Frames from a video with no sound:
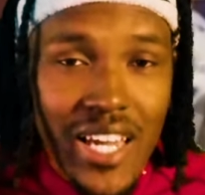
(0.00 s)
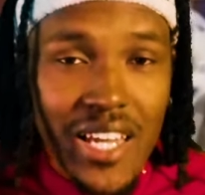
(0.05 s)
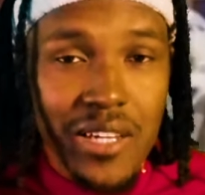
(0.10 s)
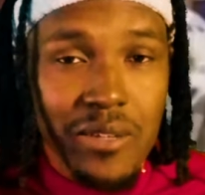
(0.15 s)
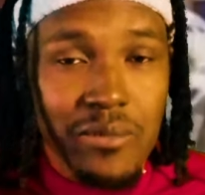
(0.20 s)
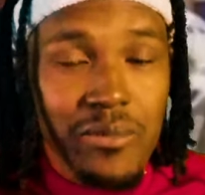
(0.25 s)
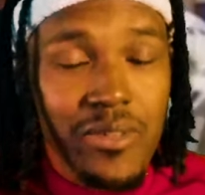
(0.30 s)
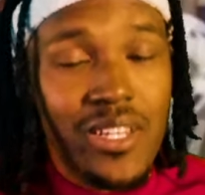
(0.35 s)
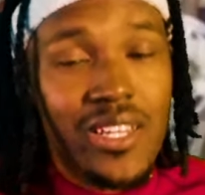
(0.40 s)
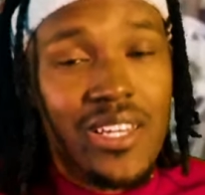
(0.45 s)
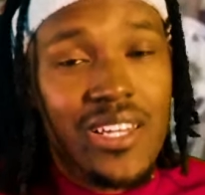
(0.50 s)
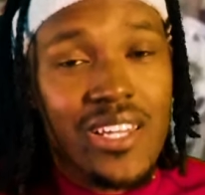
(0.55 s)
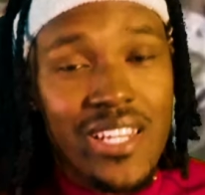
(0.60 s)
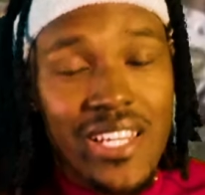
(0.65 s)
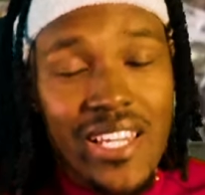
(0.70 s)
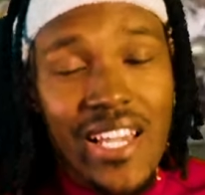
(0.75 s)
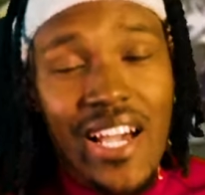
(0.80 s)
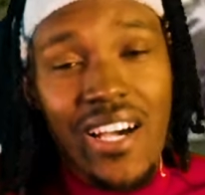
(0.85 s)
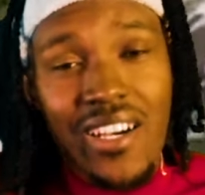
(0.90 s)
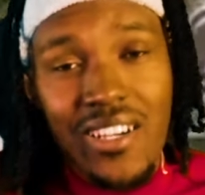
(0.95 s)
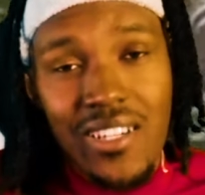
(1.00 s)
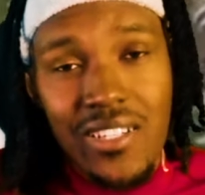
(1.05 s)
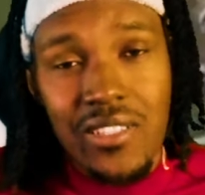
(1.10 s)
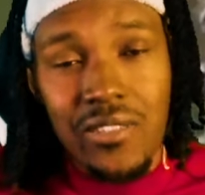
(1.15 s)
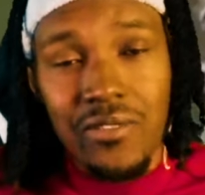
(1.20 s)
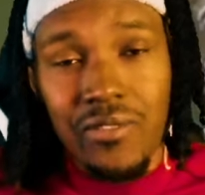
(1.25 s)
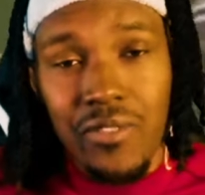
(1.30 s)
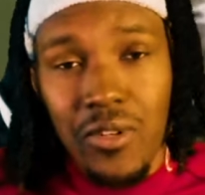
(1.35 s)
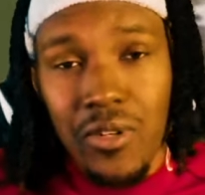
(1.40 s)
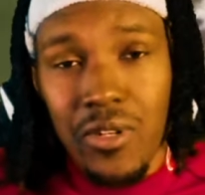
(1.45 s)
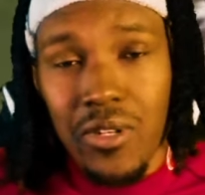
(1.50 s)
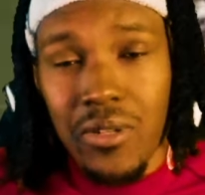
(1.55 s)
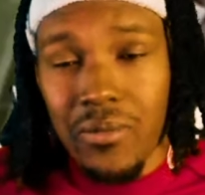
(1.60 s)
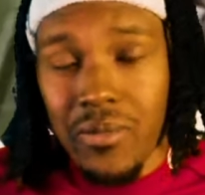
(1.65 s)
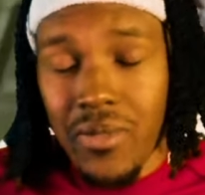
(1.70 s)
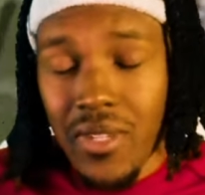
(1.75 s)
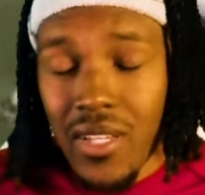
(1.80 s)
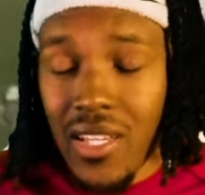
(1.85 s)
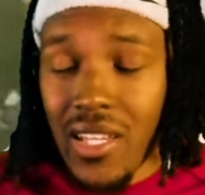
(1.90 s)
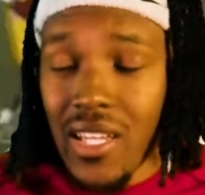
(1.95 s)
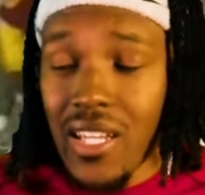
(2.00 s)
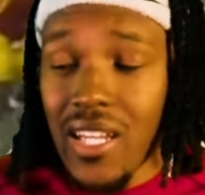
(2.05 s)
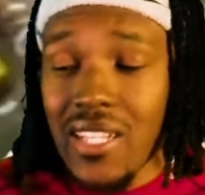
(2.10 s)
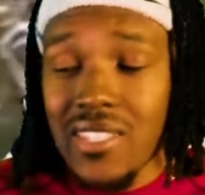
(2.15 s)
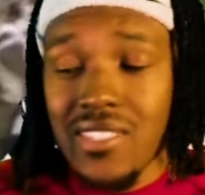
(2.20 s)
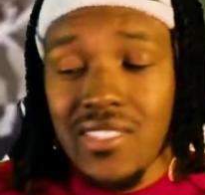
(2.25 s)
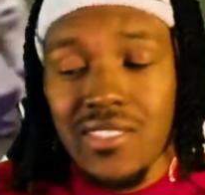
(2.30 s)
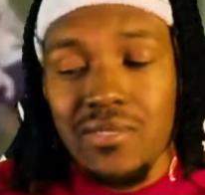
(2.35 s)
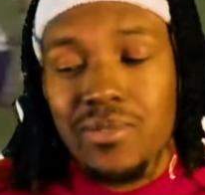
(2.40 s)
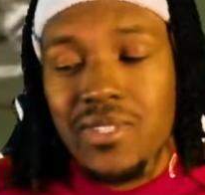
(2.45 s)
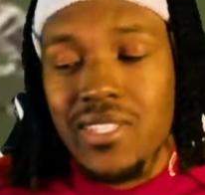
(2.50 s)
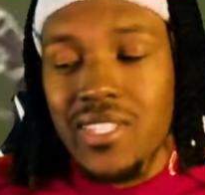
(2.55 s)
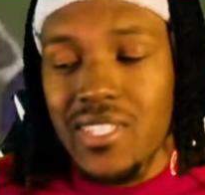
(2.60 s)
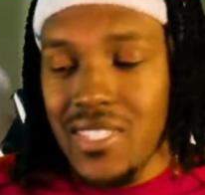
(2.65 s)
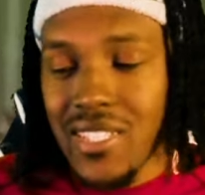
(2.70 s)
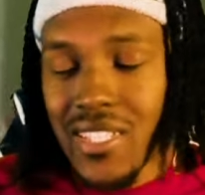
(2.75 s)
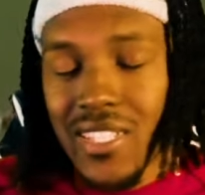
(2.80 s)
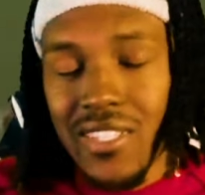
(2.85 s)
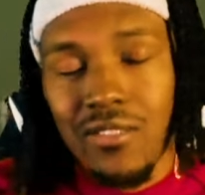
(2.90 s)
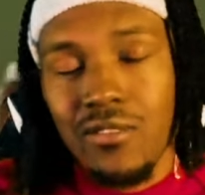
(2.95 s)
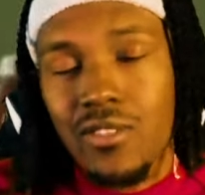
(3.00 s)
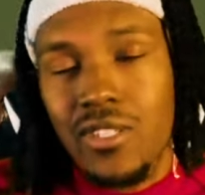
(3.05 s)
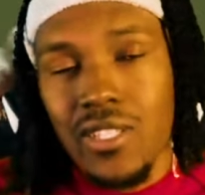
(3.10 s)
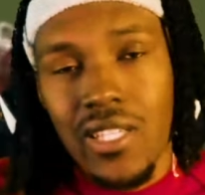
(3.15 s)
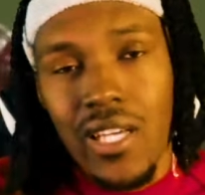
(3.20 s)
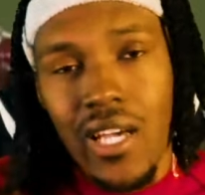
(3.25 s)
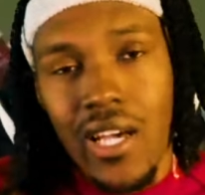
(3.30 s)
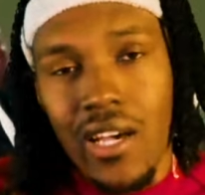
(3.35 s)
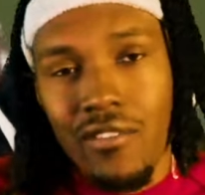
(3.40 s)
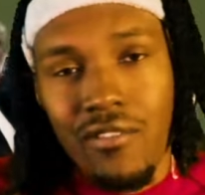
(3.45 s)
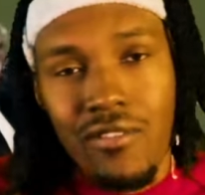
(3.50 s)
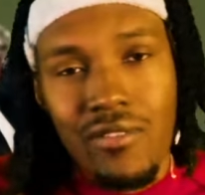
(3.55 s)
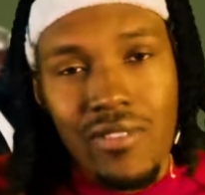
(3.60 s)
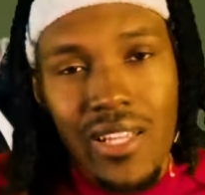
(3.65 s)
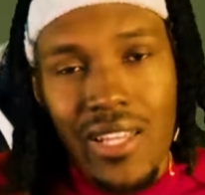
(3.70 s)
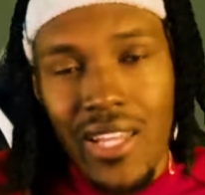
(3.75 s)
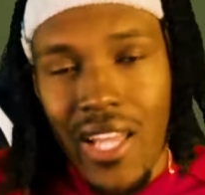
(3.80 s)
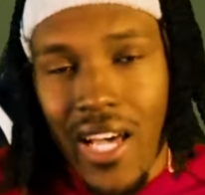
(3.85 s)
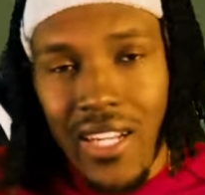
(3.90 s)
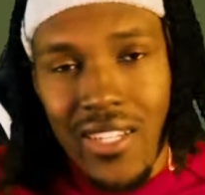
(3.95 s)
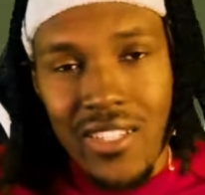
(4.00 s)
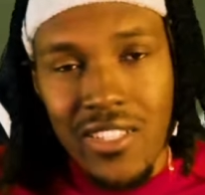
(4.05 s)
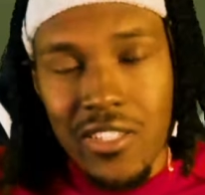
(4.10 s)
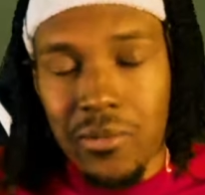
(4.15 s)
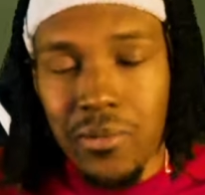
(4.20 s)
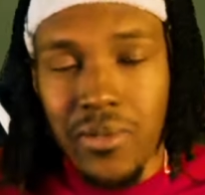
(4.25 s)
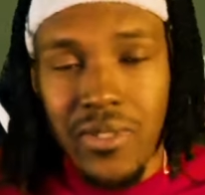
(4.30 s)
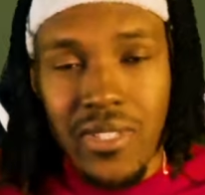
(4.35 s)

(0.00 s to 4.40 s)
game and it got ugly for him. And that's just because he didn't really have a lot of good